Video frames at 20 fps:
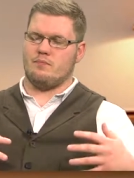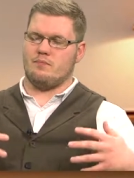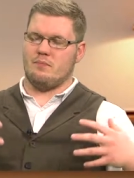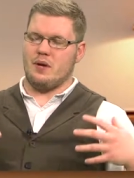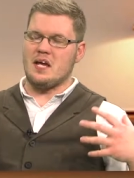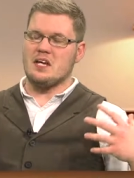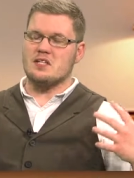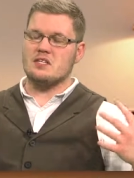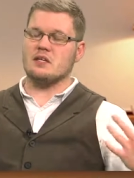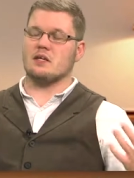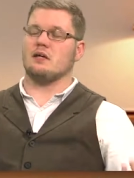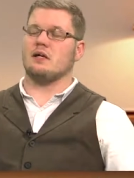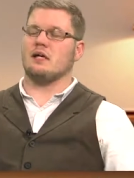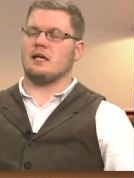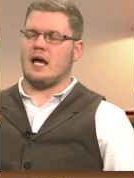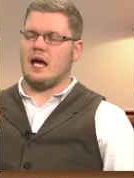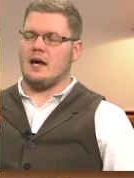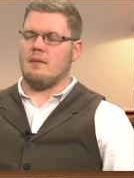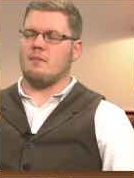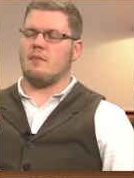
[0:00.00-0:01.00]
basically
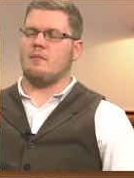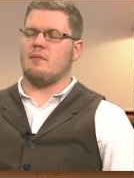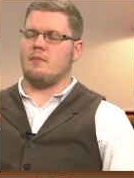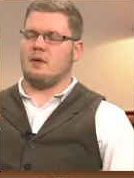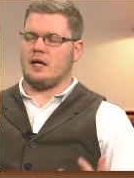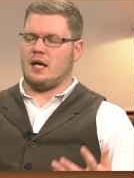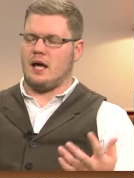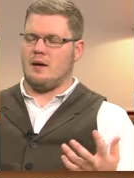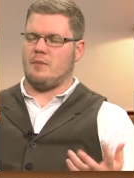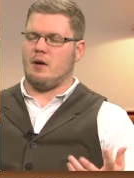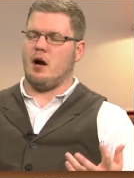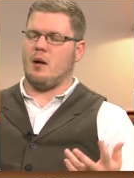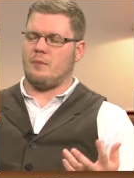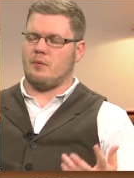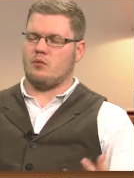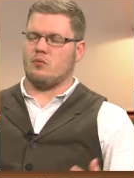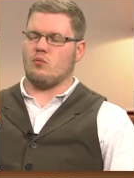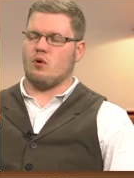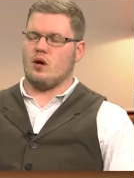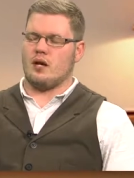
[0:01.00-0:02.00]
came became
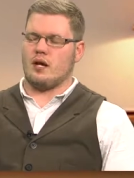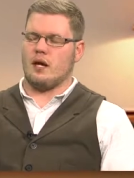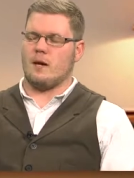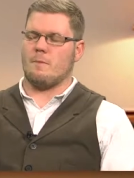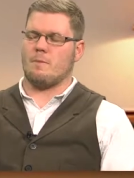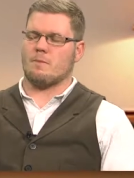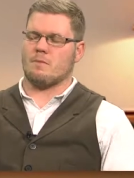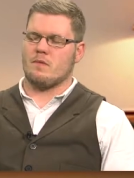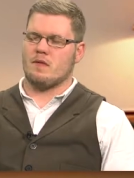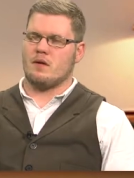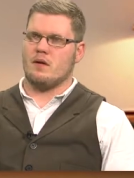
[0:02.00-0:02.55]
up and running,